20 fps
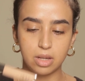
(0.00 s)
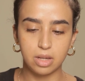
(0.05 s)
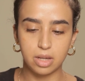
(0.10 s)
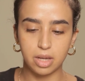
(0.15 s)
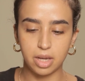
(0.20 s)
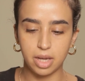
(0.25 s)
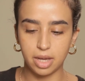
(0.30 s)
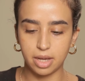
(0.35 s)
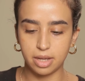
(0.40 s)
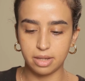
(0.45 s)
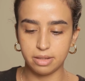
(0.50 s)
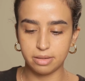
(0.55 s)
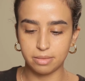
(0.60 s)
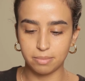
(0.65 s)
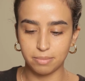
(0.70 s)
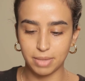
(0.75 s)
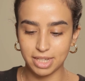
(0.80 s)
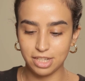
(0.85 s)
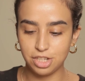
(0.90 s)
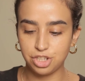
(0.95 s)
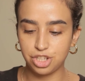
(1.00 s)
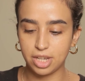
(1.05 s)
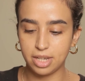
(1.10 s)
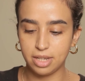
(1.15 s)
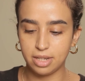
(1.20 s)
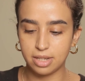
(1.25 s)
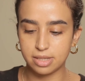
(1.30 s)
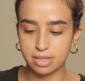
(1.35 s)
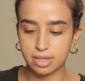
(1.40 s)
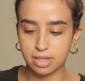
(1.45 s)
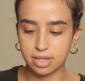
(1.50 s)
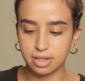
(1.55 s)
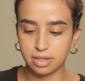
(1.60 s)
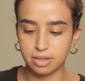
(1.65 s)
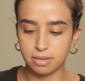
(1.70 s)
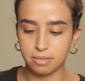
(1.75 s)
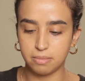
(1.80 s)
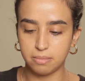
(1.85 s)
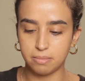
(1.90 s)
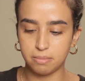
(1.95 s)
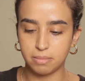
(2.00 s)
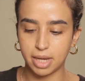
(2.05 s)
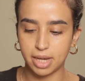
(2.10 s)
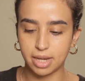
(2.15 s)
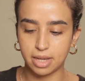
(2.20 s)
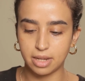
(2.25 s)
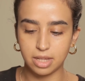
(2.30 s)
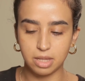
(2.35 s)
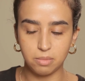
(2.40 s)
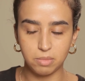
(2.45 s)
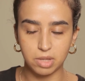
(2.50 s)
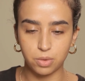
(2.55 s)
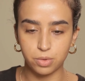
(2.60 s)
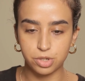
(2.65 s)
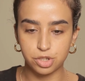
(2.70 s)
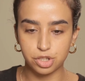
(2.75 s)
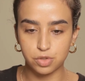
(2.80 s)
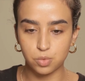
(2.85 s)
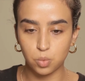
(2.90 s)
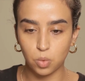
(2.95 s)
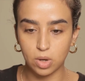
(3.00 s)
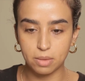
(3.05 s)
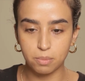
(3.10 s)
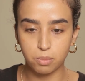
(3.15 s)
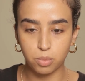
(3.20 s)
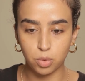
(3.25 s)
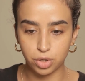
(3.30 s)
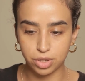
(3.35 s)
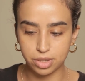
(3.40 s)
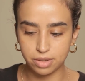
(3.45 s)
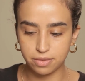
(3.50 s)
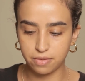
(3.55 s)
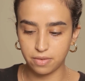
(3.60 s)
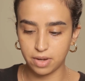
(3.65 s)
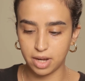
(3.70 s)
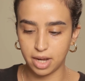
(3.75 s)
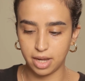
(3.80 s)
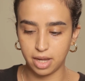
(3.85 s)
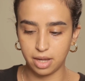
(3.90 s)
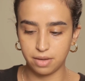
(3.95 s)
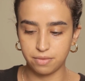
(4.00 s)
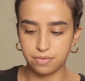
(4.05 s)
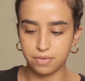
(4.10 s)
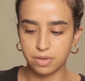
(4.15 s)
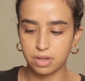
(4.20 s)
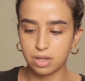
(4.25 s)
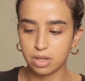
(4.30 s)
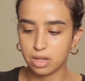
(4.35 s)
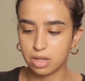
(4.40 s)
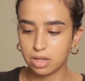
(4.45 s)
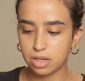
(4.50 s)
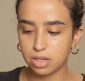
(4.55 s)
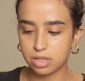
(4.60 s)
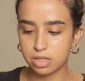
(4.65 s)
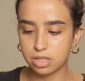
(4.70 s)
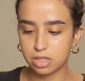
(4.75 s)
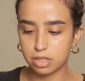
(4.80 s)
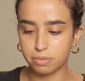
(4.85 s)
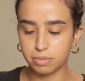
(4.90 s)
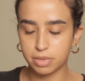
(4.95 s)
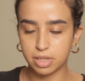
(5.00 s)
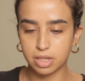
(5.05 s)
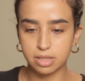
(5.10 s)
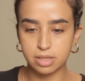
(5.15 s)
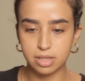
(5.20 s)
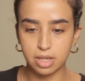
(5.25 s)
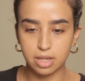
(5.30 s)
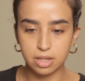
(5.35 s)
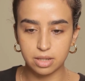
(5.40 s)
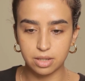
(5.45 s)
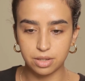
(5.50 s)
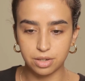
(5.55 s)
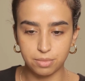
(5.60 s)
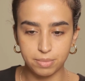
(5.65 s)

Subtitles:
And my shade is in Macadamia, which is 1.5. So I'm gonna take a little